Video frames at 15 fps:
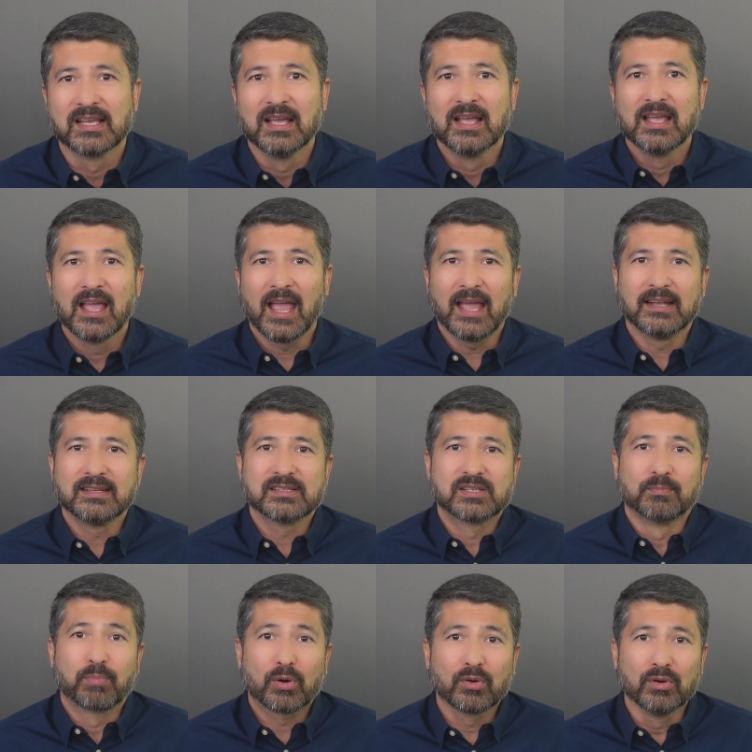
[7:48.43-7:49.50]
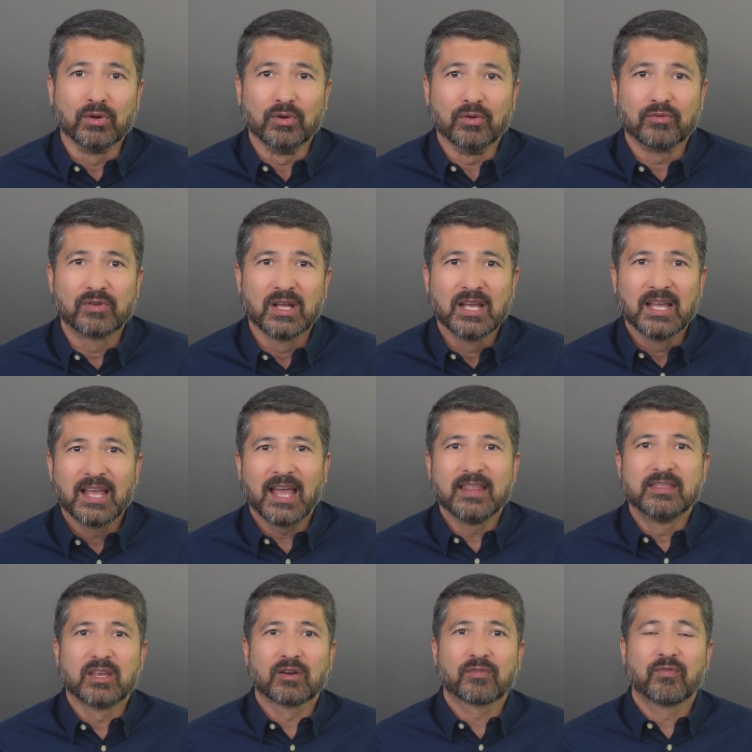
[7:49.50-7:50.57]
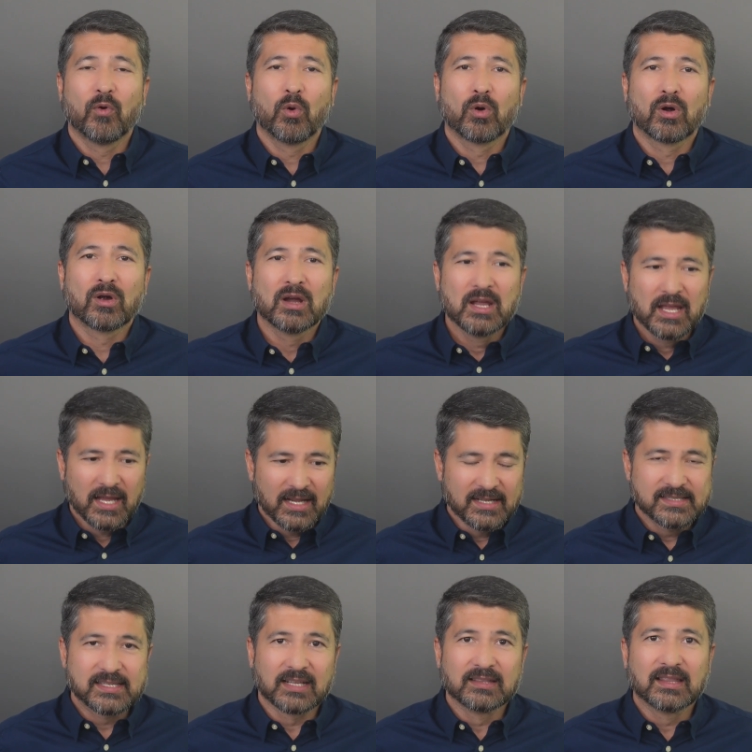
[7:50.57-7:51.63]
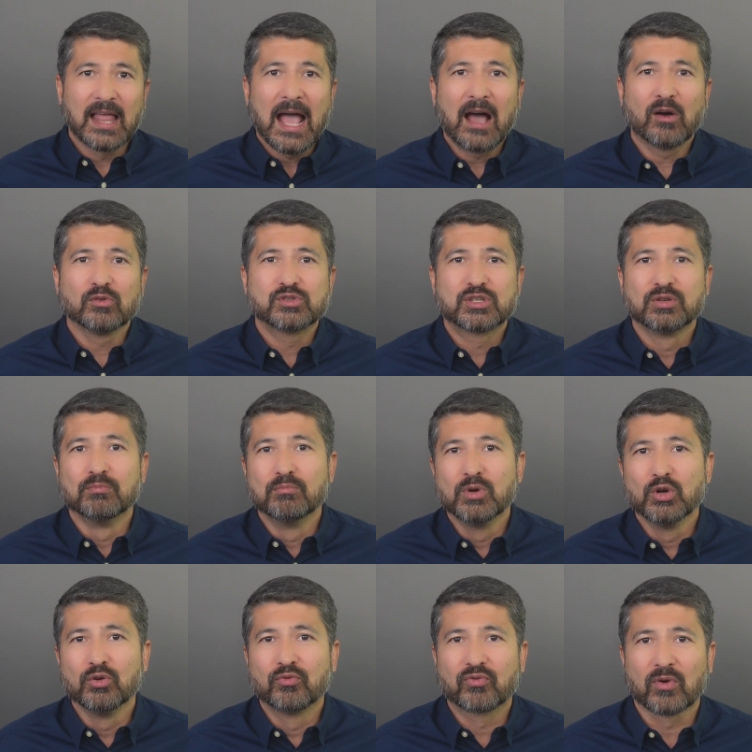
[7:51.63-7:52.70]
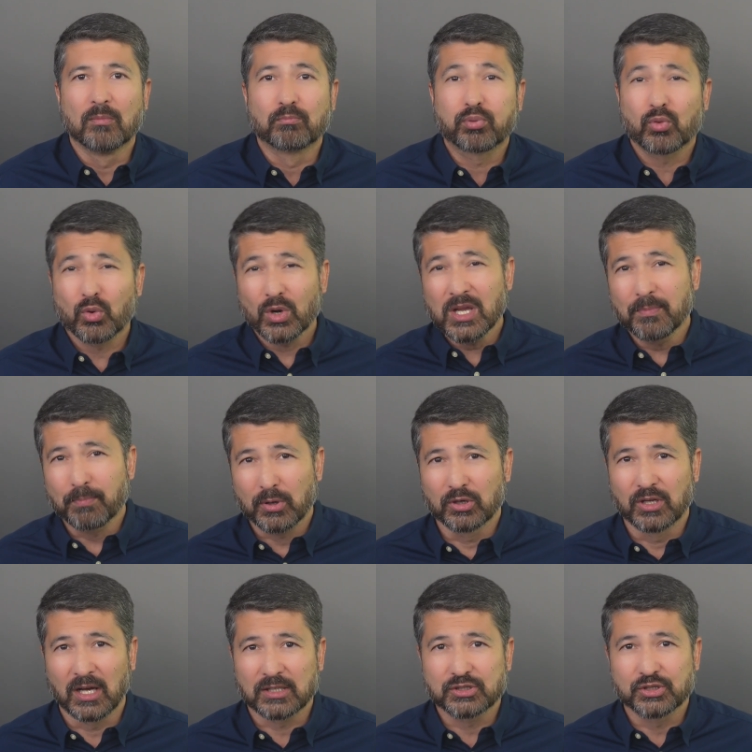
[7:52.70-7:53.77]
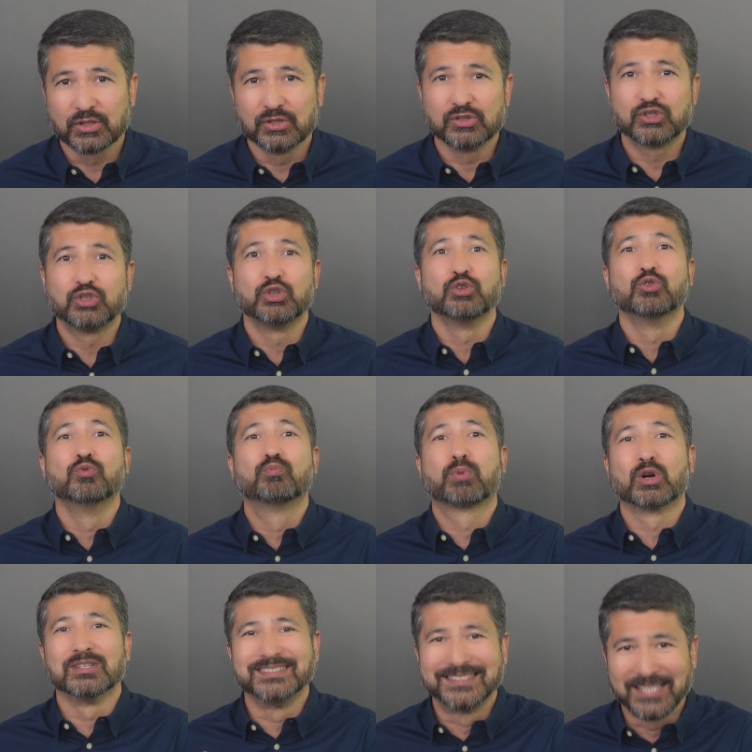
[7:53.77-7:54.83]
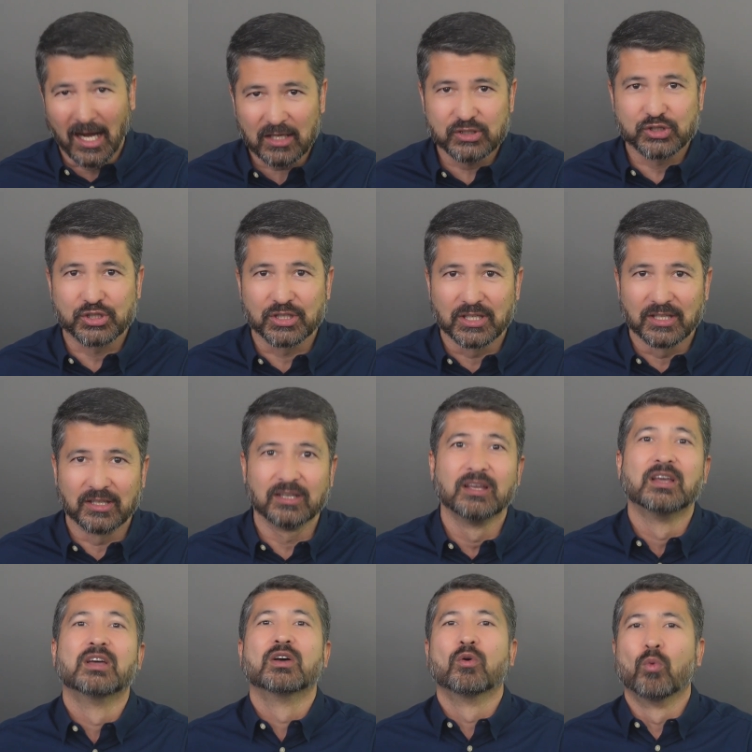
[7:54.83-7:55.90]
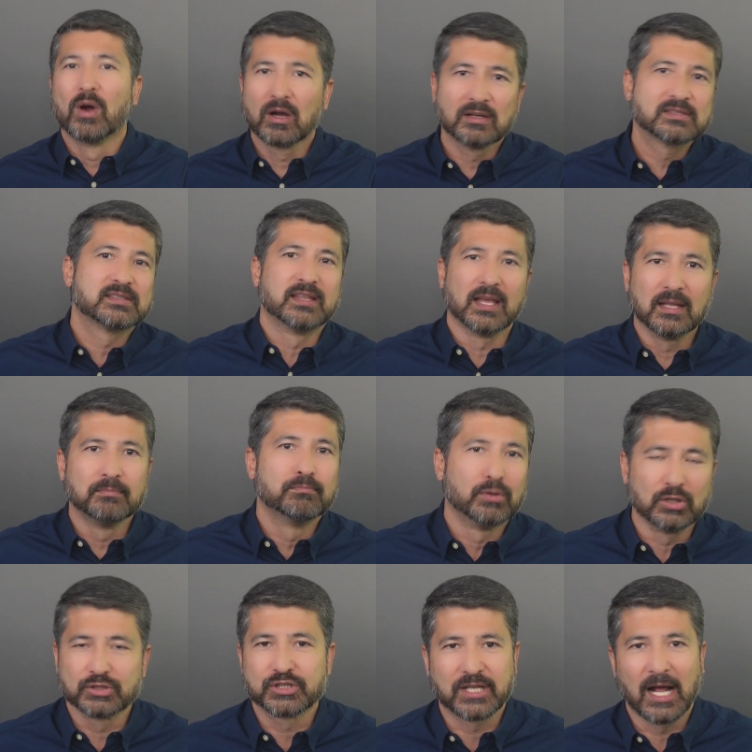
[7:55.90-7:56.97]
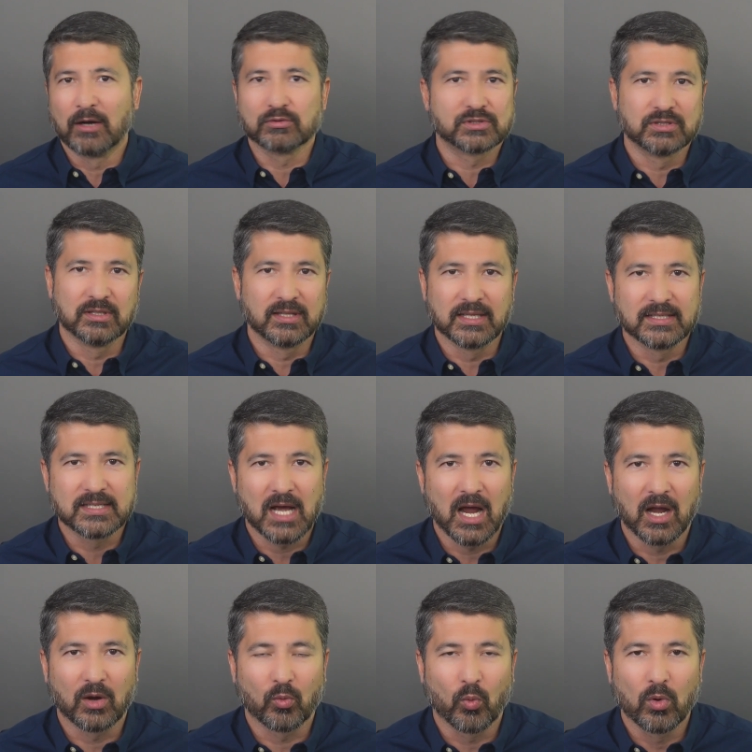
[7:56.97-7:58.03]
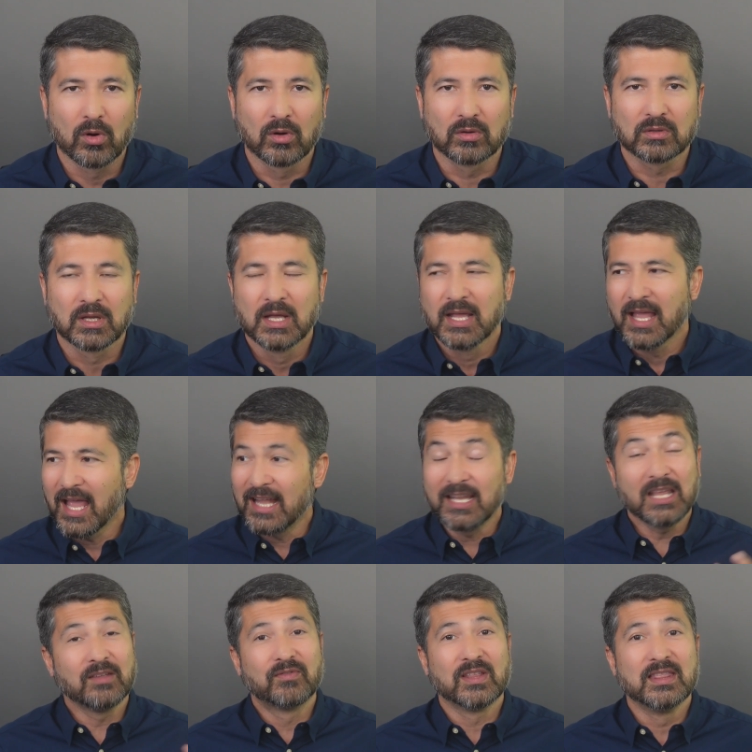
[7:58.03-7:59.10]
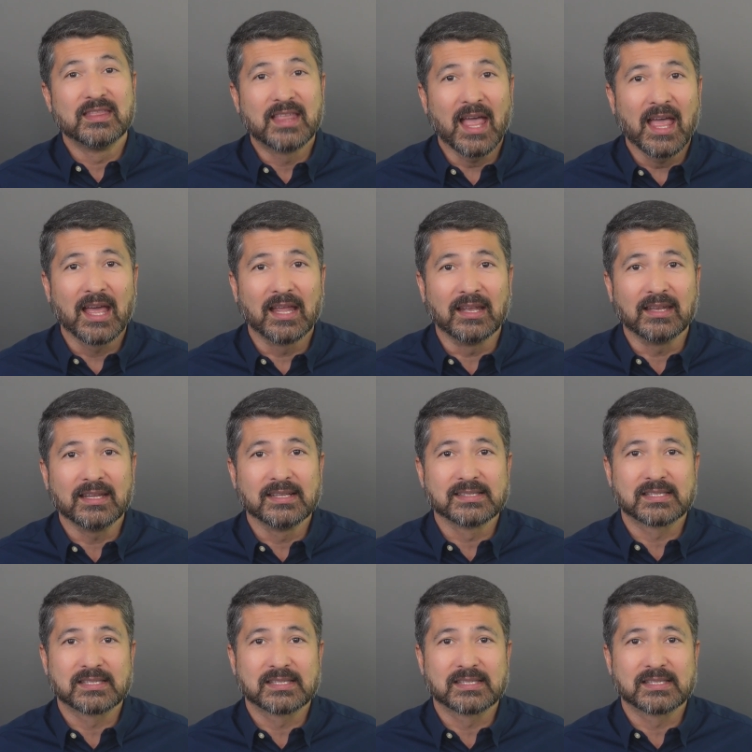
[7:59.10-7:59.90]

and is approved, and therefore it is allowed to move from pre-production to production, where it's then pushed out to the entire world. And even then, in some